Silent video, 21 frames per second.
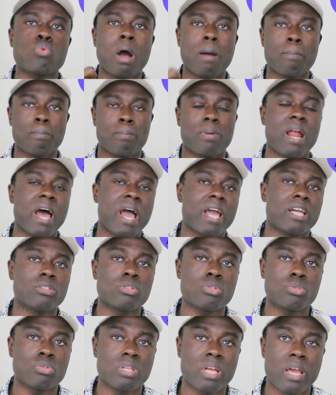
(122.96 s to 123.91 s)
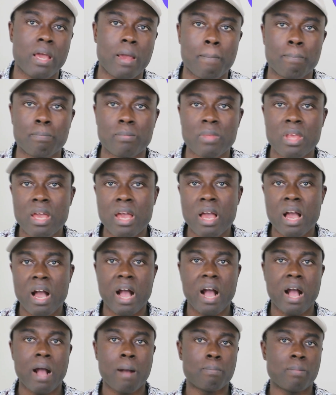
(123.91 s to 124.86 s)
to apply to the
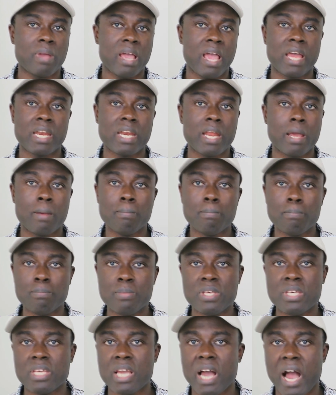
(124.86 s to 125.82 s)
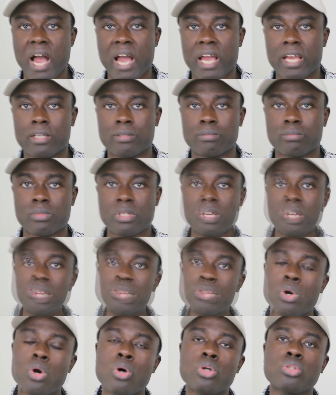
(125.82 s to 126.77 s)
NMBI.
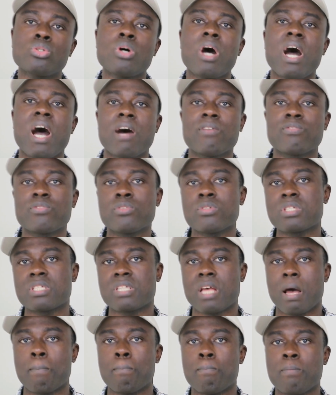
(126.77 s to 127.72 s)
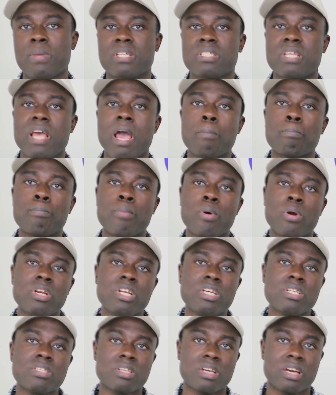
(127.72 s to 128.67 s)
You also have to submit a
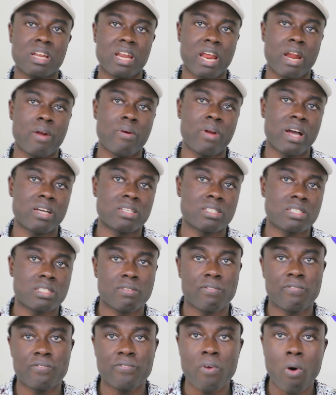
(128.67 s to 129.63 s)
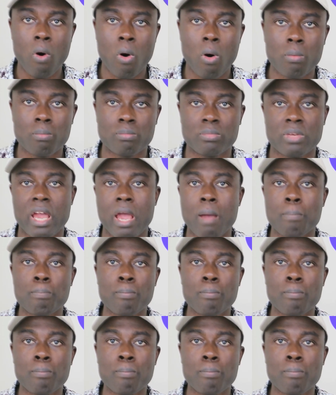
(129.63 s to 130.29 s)
police clearance form.